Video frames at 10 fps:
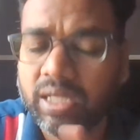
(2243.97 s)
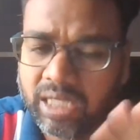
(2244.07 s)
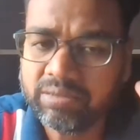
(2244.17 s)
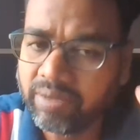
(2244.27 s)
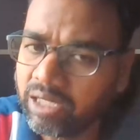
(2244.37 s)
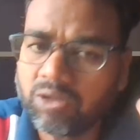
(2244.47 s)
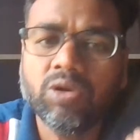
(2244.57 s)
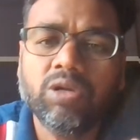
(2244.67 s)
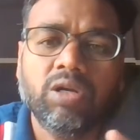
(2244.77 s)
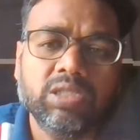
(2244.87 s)
That's why
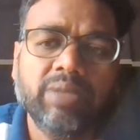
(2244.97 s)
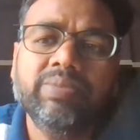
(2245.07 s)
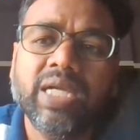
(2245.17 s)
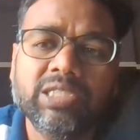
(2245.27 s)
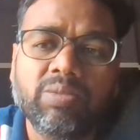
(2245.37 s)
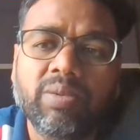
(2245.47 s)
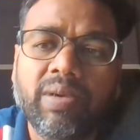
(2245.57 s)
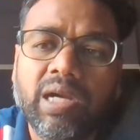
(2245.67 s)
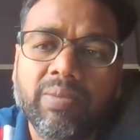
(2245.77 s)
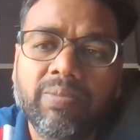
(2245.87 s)
core concept has to be
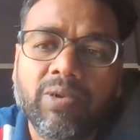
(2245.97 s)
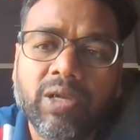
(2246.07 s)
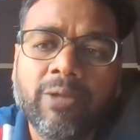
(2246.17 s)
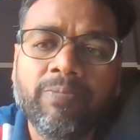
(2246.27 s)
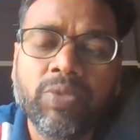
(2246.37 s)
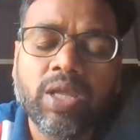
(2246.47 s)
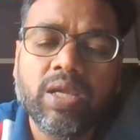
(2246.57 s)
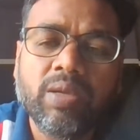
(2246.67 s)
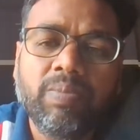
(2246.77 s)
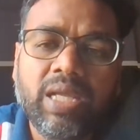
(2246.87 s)
built up. Okay,
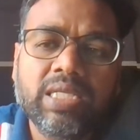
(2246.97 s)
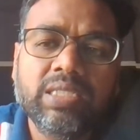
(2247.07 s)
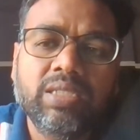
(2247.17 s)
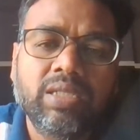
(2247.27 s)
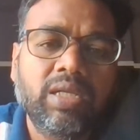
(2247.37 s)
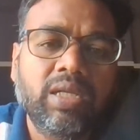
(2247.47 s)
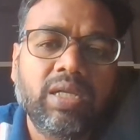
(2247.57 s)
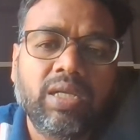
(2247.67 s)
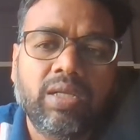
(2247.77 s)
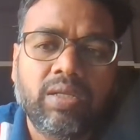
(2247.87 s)
please
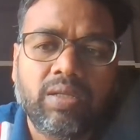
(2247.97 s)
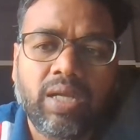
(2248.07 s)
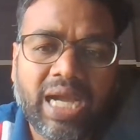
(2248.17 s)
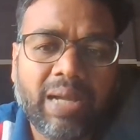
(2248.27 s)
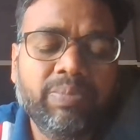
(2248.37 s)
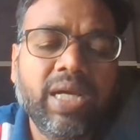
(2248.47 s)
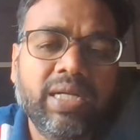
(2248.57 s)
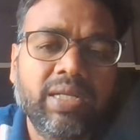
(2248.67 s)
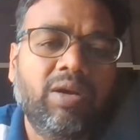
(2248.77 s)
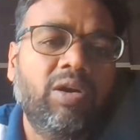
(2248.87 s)
have
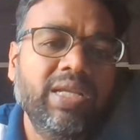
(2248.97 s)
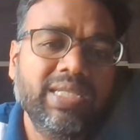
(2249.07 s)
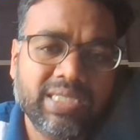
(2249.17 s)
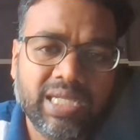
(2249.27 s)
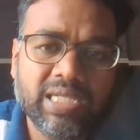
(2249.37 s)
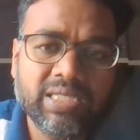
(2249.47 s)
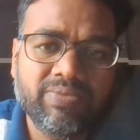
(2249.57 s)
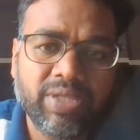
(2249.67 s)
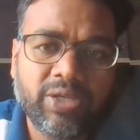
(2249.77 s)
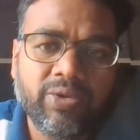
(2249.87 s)
that all skills
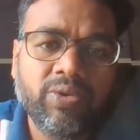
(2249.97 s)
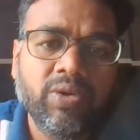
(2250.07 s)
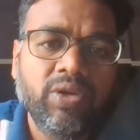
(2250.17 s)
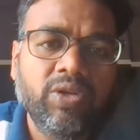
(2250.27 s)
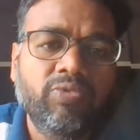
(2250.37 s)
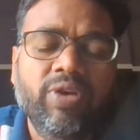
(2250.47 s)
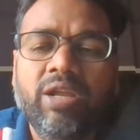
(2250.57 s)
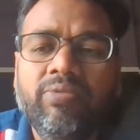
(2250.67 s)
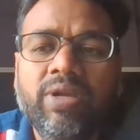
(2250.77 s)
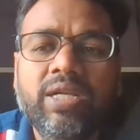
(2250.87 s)
with you.
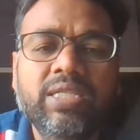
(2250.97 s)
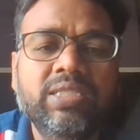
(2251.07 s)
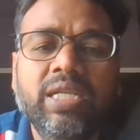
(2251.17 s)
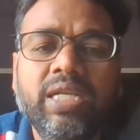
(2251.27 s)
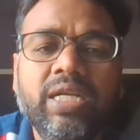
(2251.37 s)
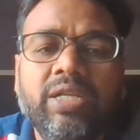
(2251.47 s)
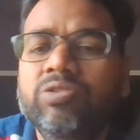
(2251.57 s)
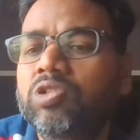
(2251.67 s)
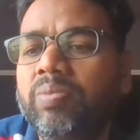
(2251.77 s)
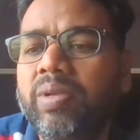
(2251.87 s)
Whenever it is needed, you
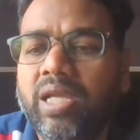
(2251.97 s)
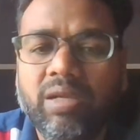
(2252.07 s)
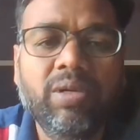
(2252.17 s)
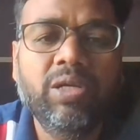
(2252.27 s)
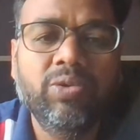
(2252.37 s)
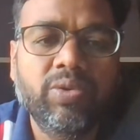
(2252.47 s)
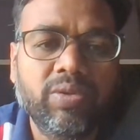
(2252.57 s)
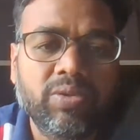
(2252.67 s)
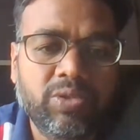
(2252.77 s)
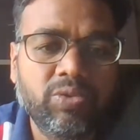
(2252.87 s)
should be able to
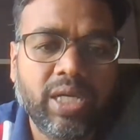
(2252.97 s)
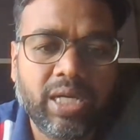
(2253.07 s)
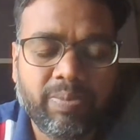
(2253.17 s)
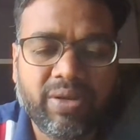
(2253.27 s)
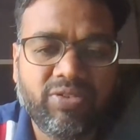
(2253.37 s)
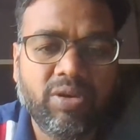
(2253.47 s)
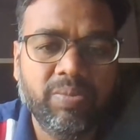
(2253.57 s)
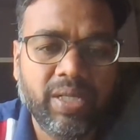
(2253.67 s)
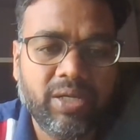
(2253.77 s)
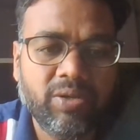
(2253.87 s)
do that,
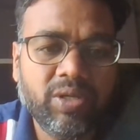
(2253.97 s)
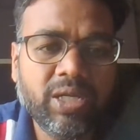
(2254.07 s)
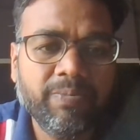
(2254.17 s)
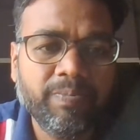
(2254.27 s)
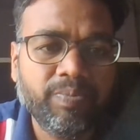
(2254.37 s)
perform that. Okay,